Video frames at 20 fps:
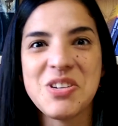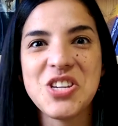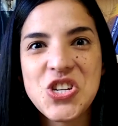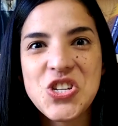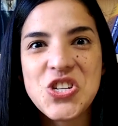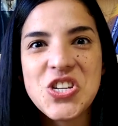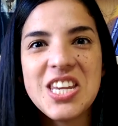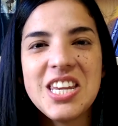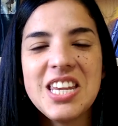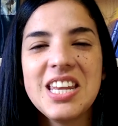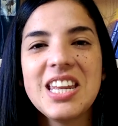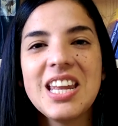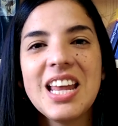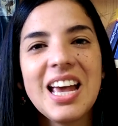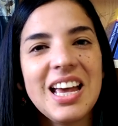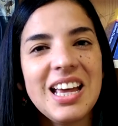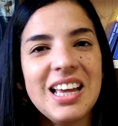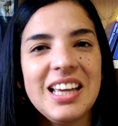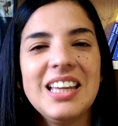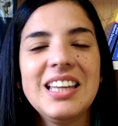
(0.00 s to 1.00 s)
a
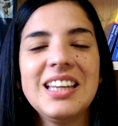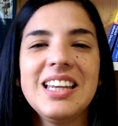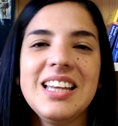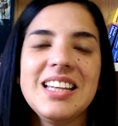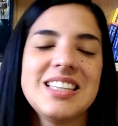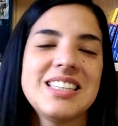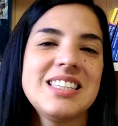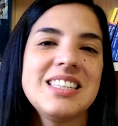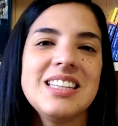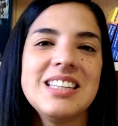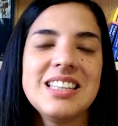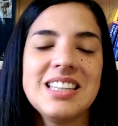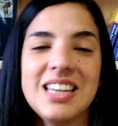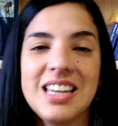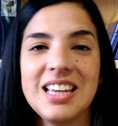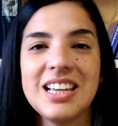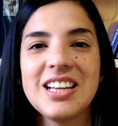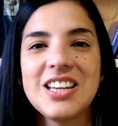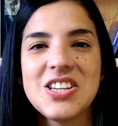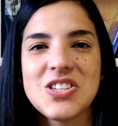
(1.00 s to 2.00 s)
machine, and it's
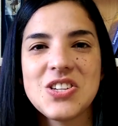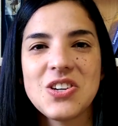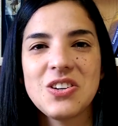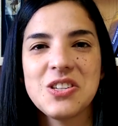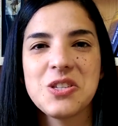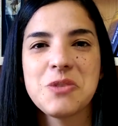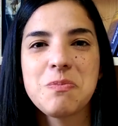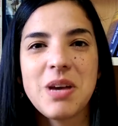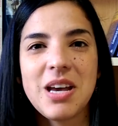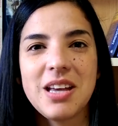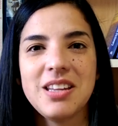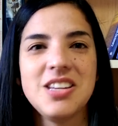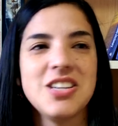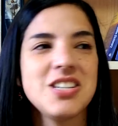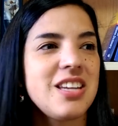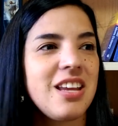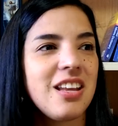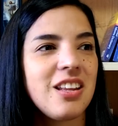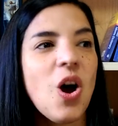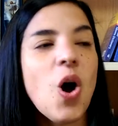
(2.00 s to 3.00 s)
in English and
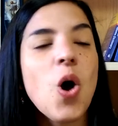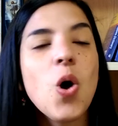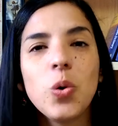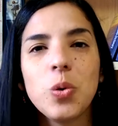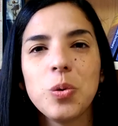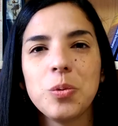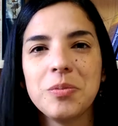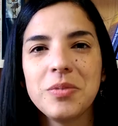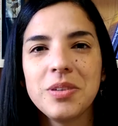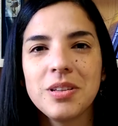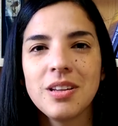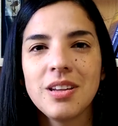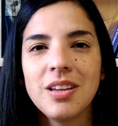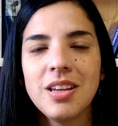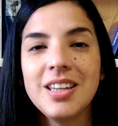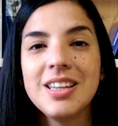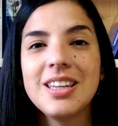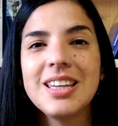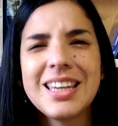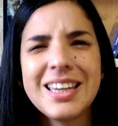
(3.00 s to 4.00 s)
Spanish at
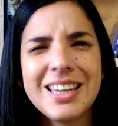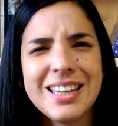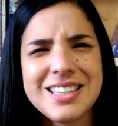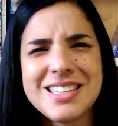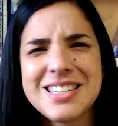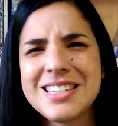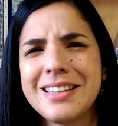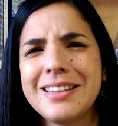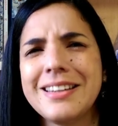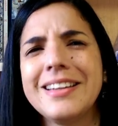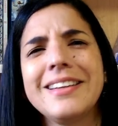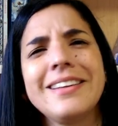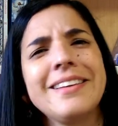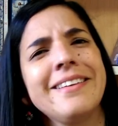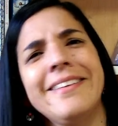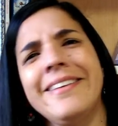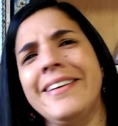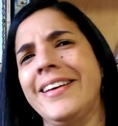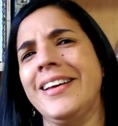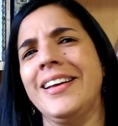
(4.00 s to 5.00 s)
home, in the
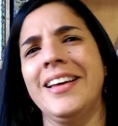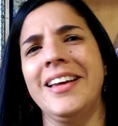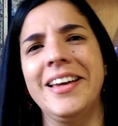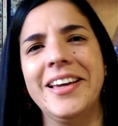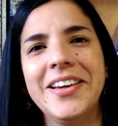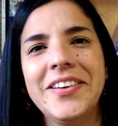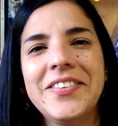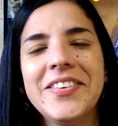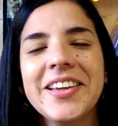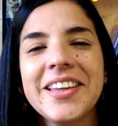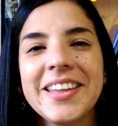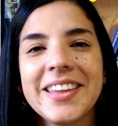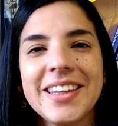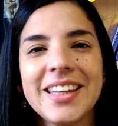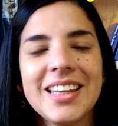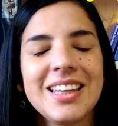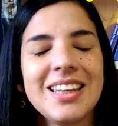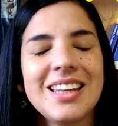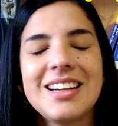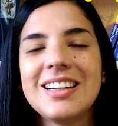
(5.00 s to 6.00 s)
kitchen,
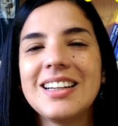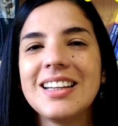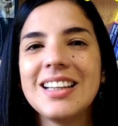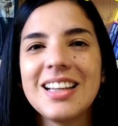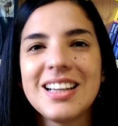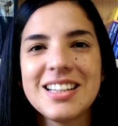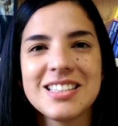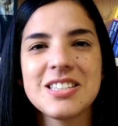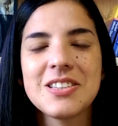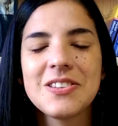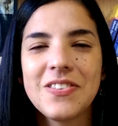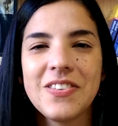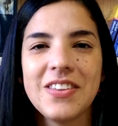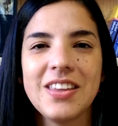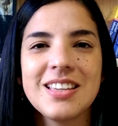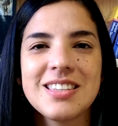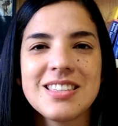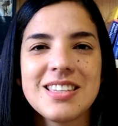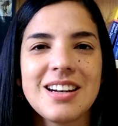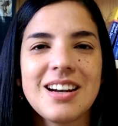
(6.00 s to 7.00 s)
everything. There are lots
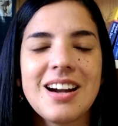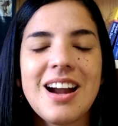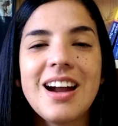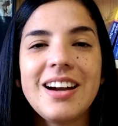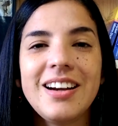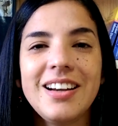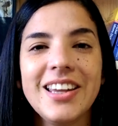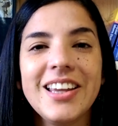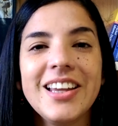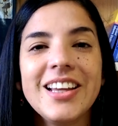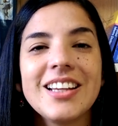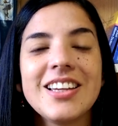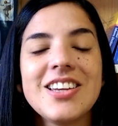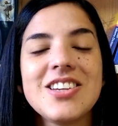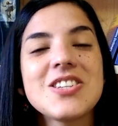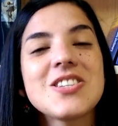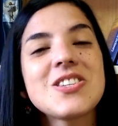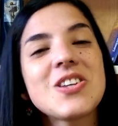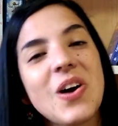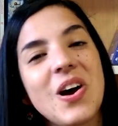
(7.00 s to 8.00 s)
of things that are in
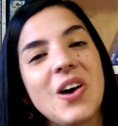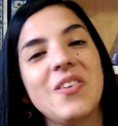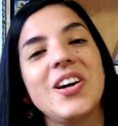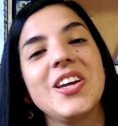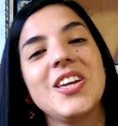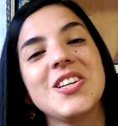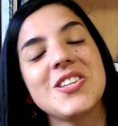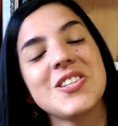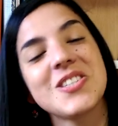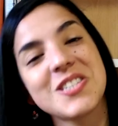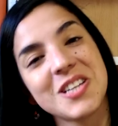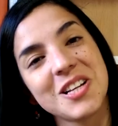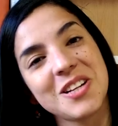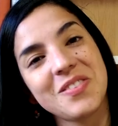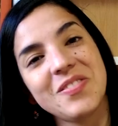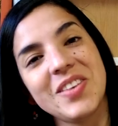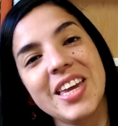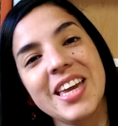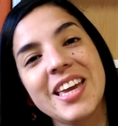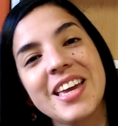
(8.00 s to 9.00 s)
English. So I want you to
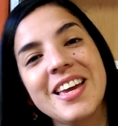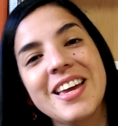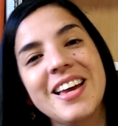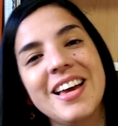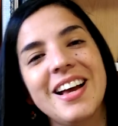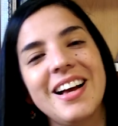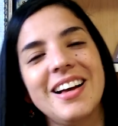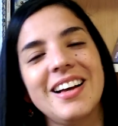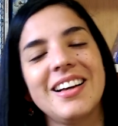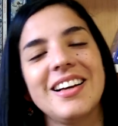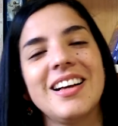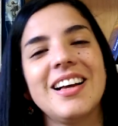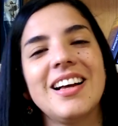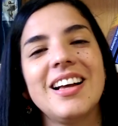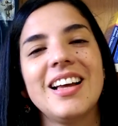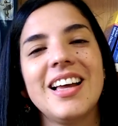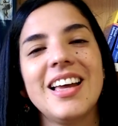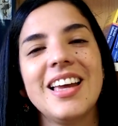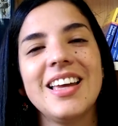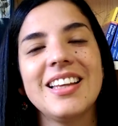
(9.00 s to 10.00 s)
tell me
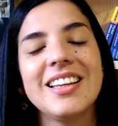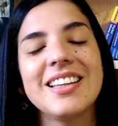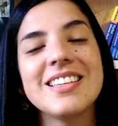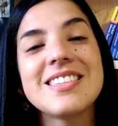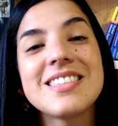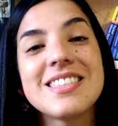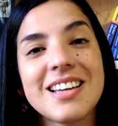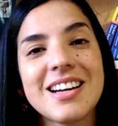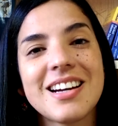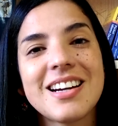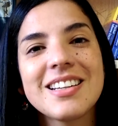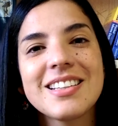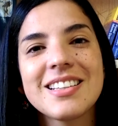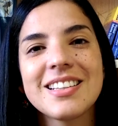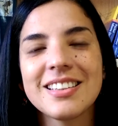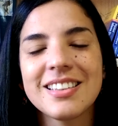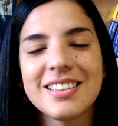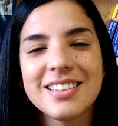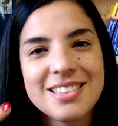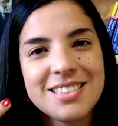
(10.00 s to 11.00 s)
uh, and start
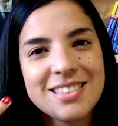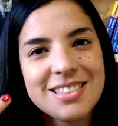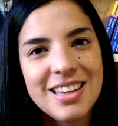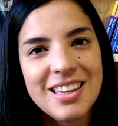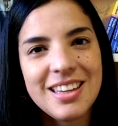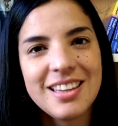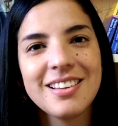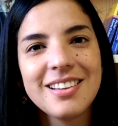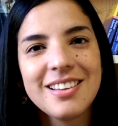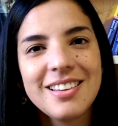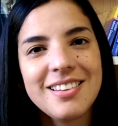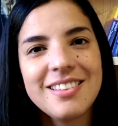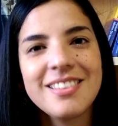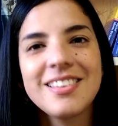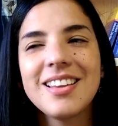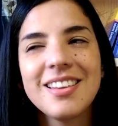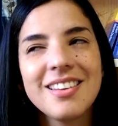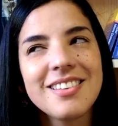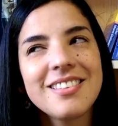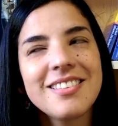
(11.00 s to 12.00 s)
seeing
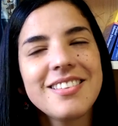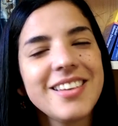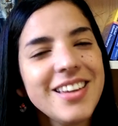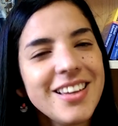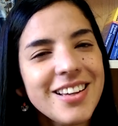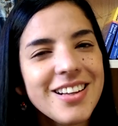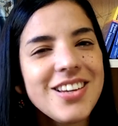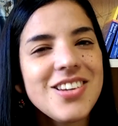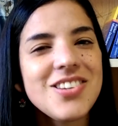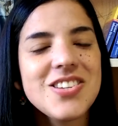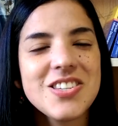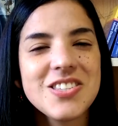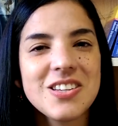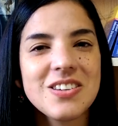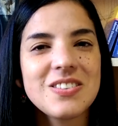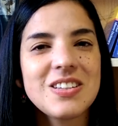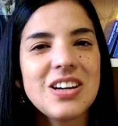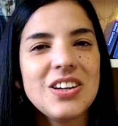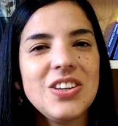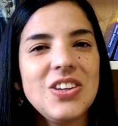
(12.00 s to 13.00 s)
that English
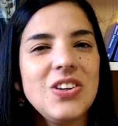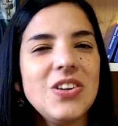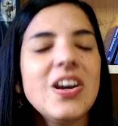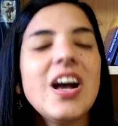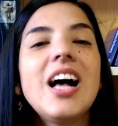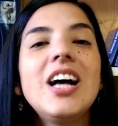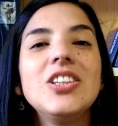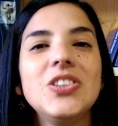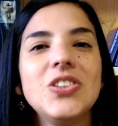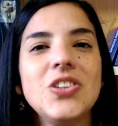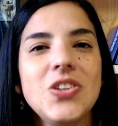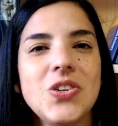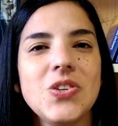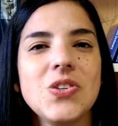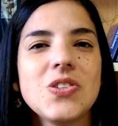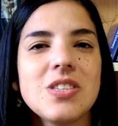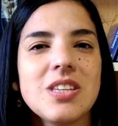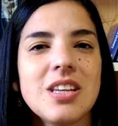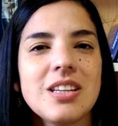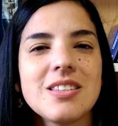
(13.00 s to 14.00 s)
is around you and you
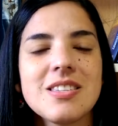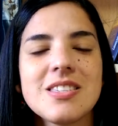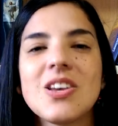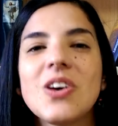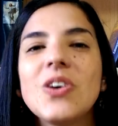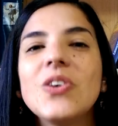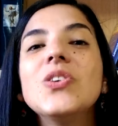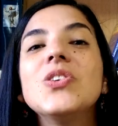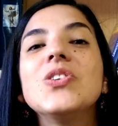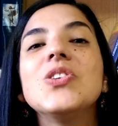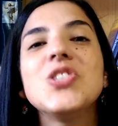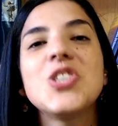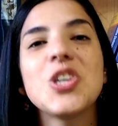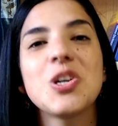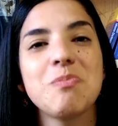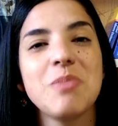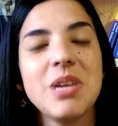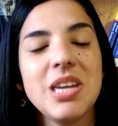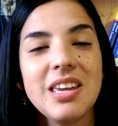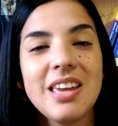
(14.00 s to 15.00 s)
use it. So
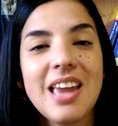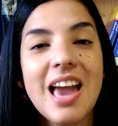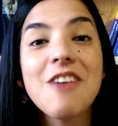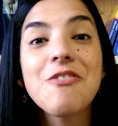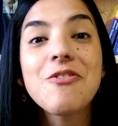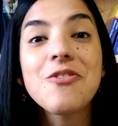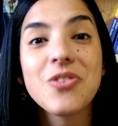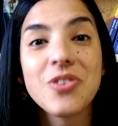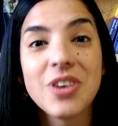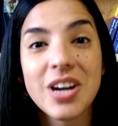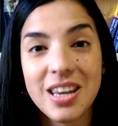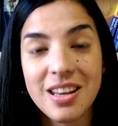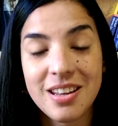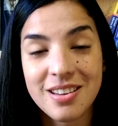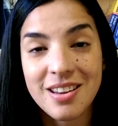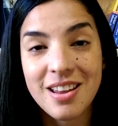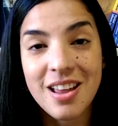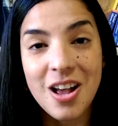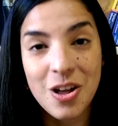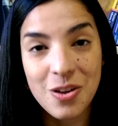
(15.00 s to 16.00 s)
don't be
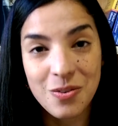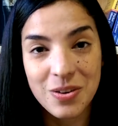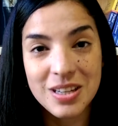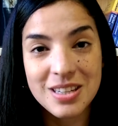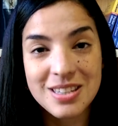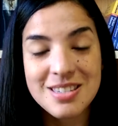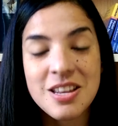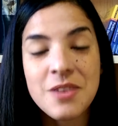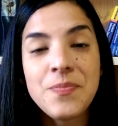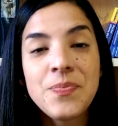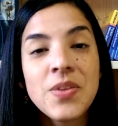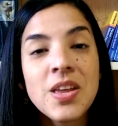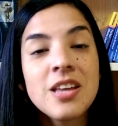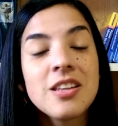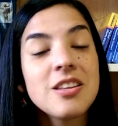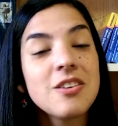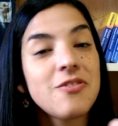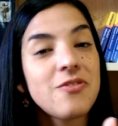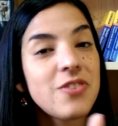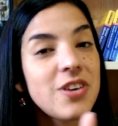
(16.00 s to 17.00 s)
afraid of it.
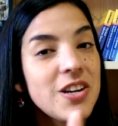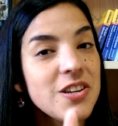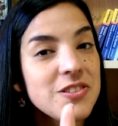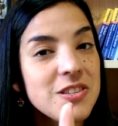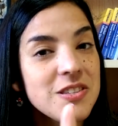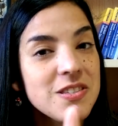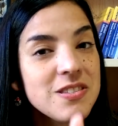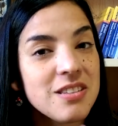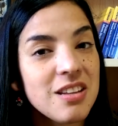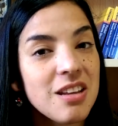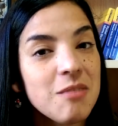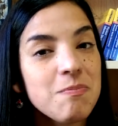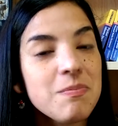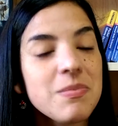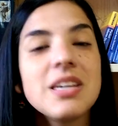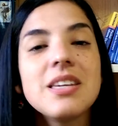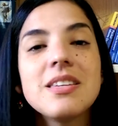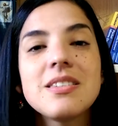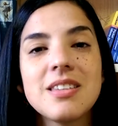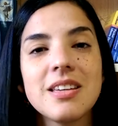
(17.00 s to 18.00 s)
The first
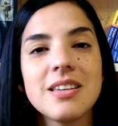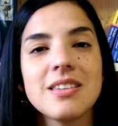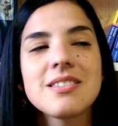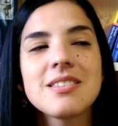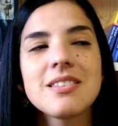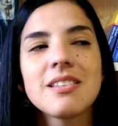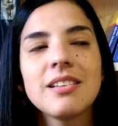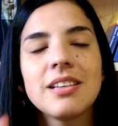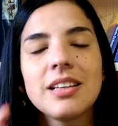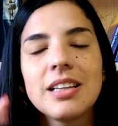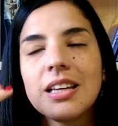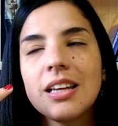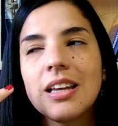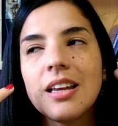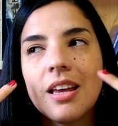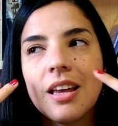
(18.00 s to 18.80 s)
step is this